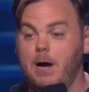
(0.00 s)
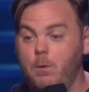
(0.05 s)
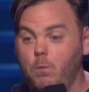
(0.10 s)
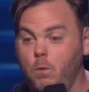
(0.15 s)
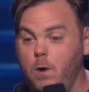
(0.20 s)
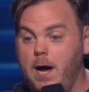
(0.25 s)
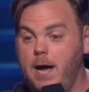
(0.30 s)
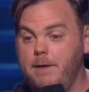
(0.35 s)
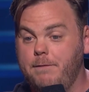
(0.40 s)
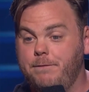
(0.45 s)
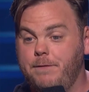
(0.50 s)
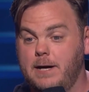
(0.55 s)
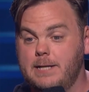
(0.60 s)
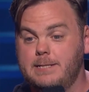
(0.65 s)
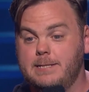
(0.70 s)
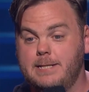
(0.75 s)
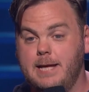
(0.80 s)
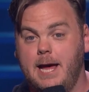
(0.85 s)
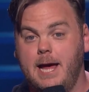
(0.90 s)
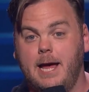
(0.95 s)
wife, I
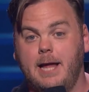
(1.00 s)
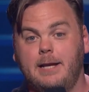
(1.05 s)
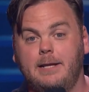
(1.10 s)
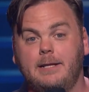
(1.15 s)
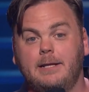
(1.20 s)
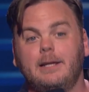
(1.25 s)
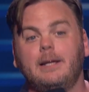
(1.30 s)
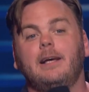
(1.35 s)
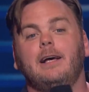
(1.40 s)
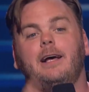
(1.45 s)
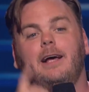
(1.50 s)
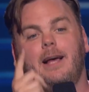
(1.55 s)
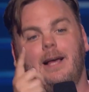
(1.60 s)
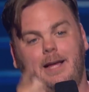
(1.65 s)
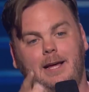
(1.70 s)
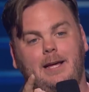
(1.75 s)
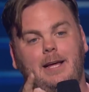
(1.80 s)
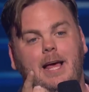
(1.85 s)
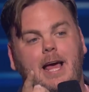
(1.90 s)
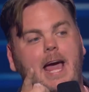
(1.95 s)
said,
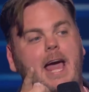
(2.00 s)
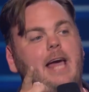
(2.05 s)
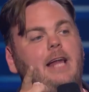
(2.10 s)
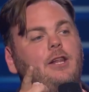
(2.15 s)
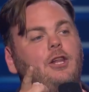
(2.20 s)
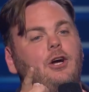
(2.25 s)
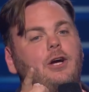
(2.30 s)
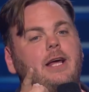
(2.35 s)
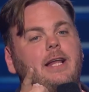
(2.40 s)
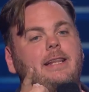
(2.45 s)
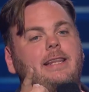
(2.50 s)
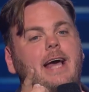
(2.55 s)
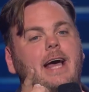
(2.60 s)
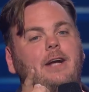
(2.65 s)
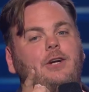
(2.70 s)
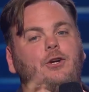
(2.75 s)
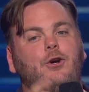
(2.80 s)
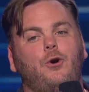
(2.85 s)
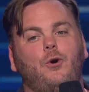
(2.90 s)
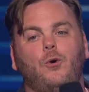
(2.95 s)
hey, look at
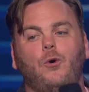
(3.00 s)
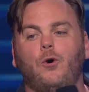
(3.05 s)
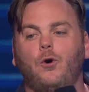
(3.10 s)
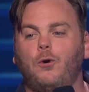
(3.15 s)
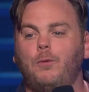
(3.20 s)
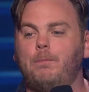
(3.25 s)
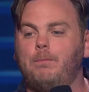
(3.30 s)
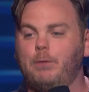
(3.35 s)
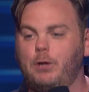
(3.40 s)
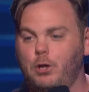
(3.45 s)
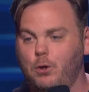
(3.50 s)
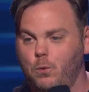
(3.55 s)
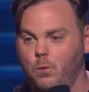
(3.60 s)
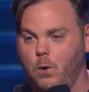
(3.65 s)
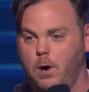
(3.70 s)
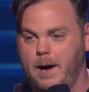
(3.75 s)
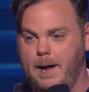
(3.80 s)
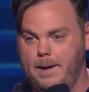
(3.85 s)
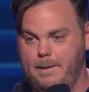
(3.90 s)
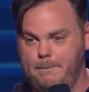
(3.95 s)
that cool blue
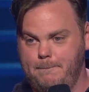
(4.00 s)
one.